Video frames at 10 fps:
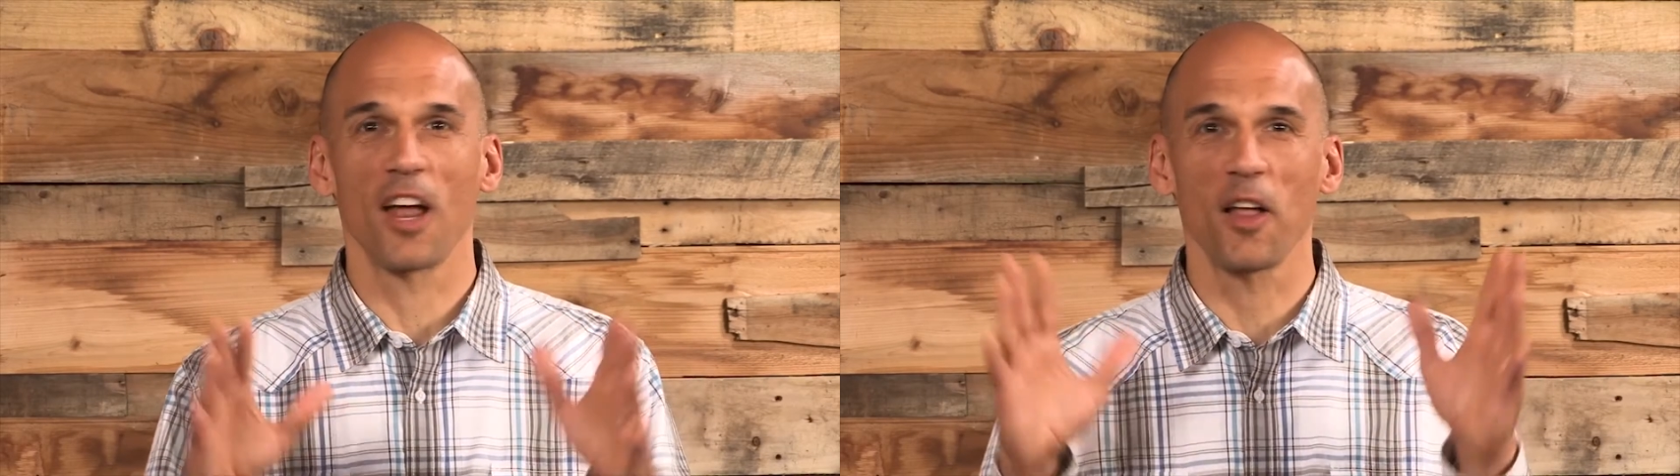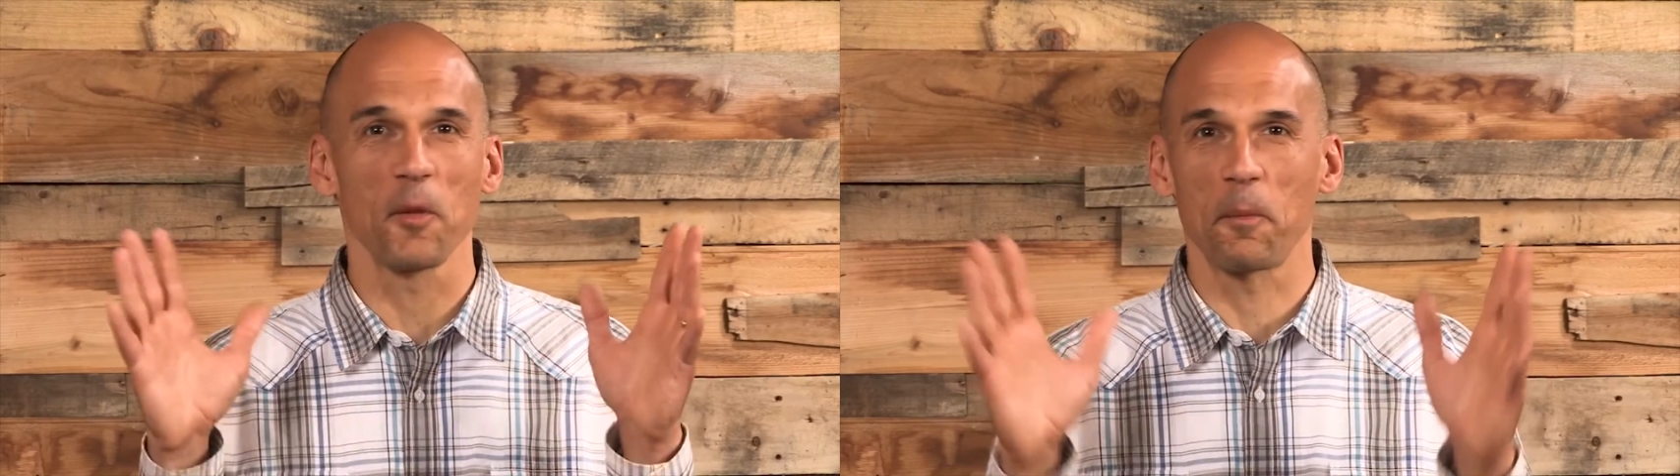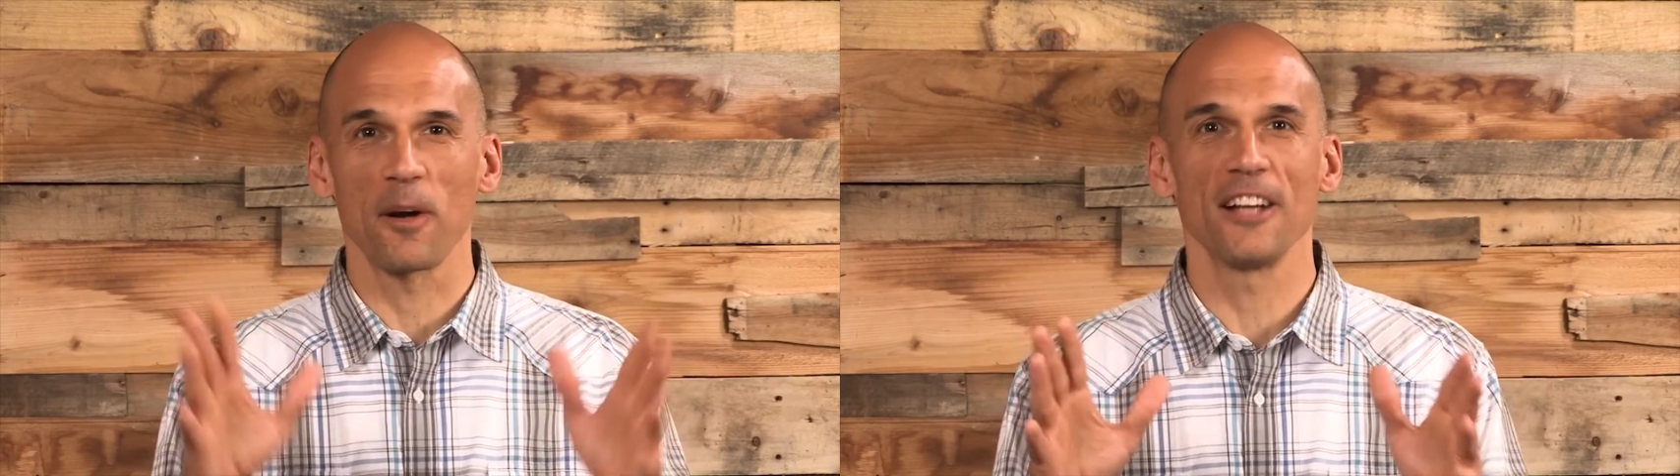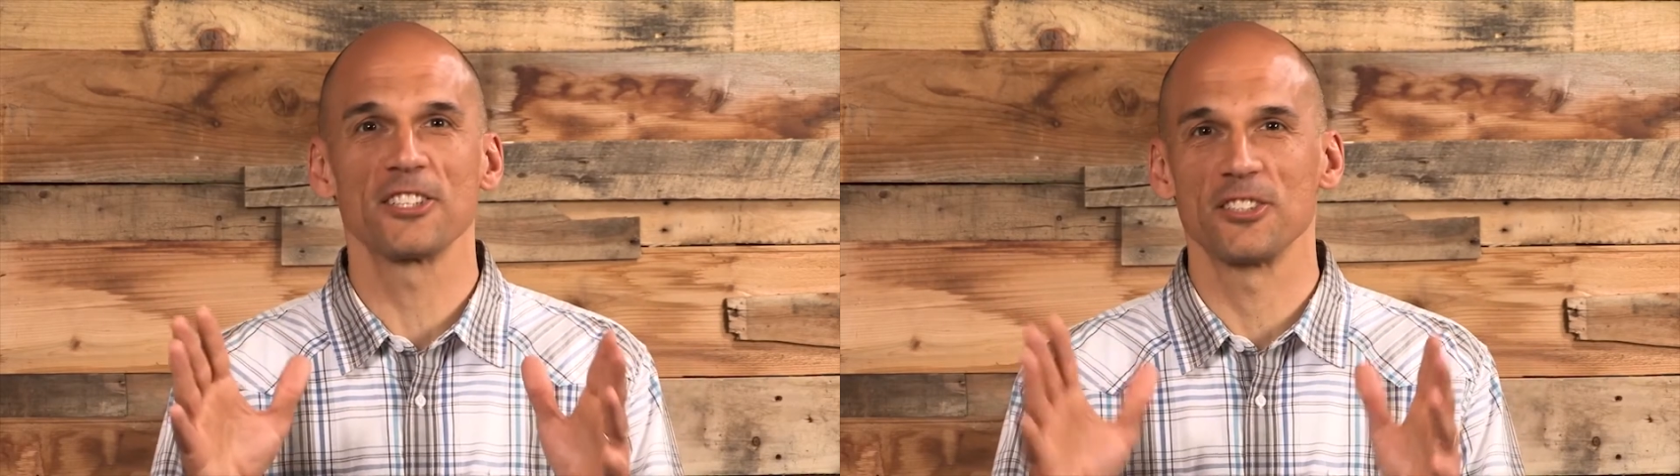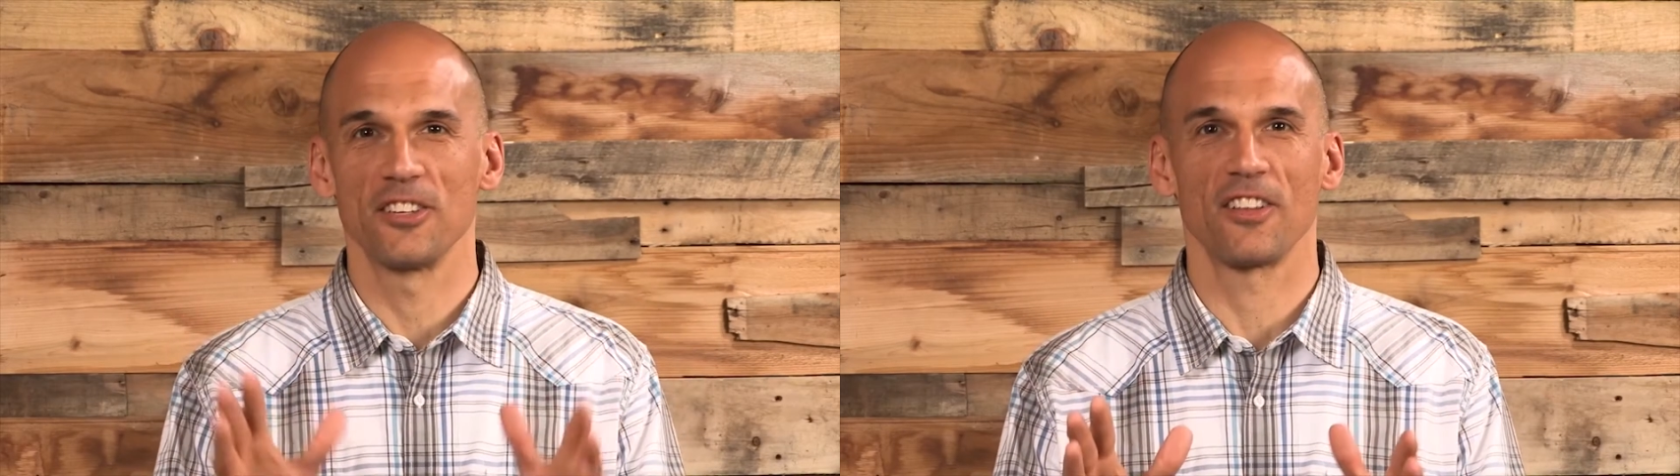not all the
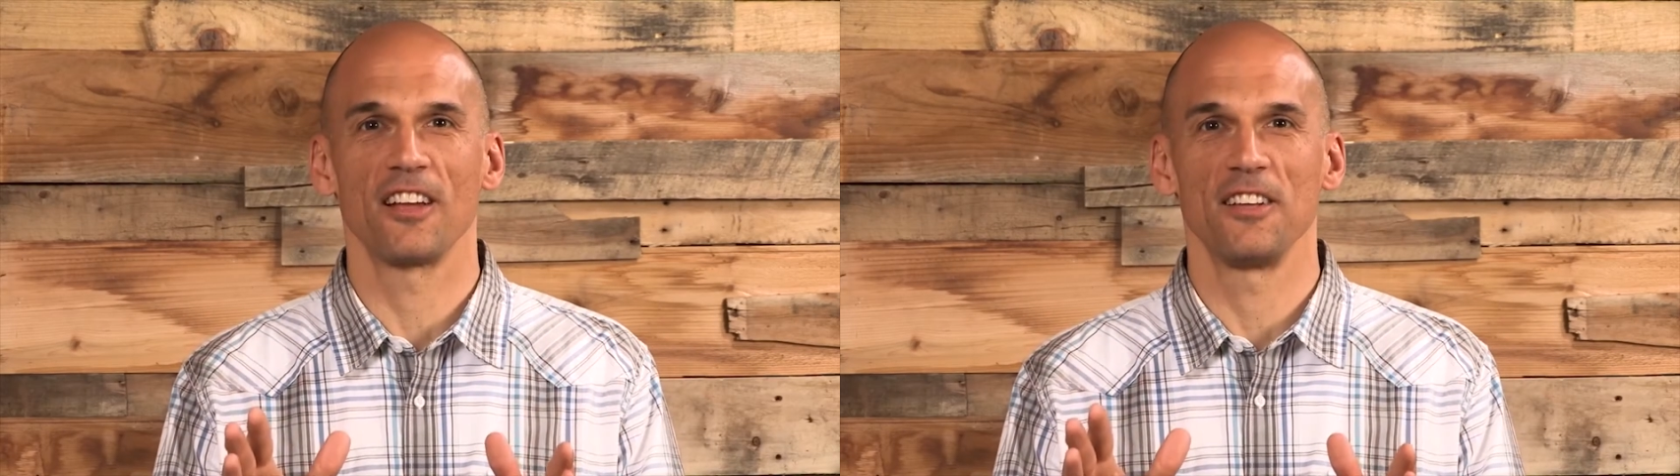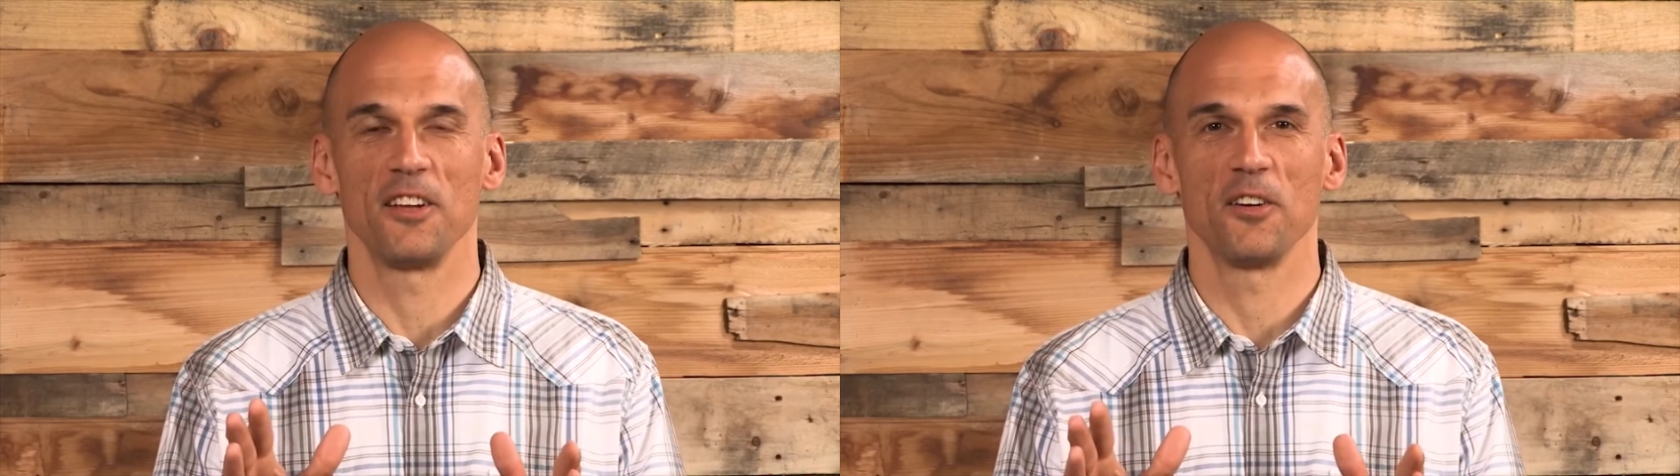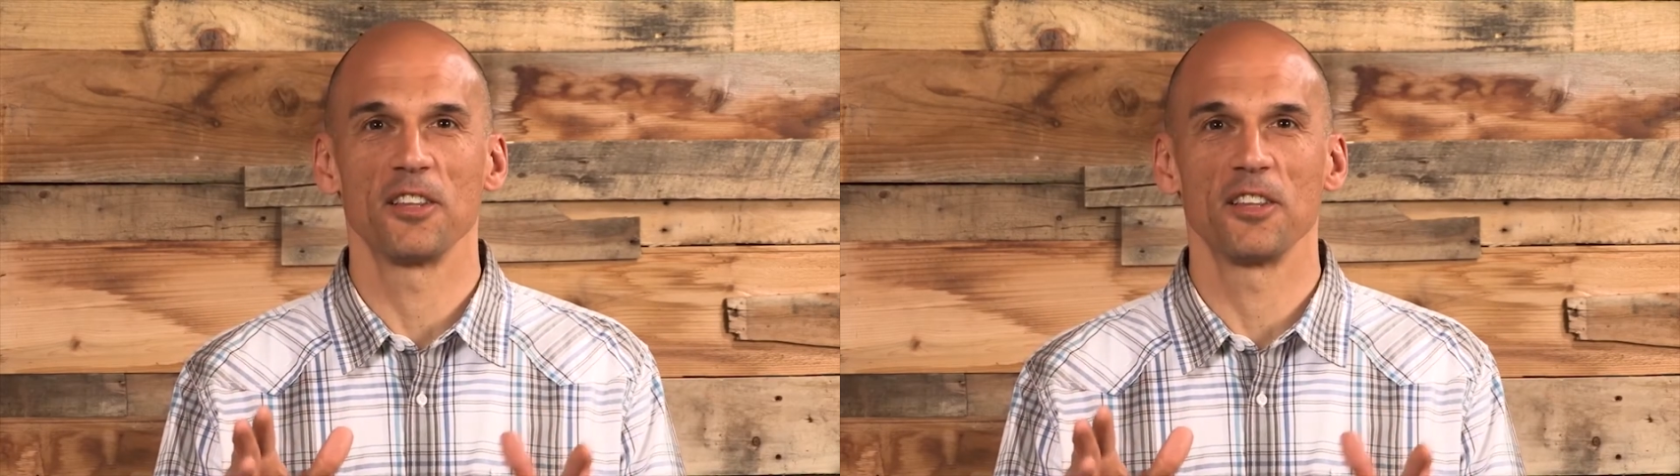pressure is on you,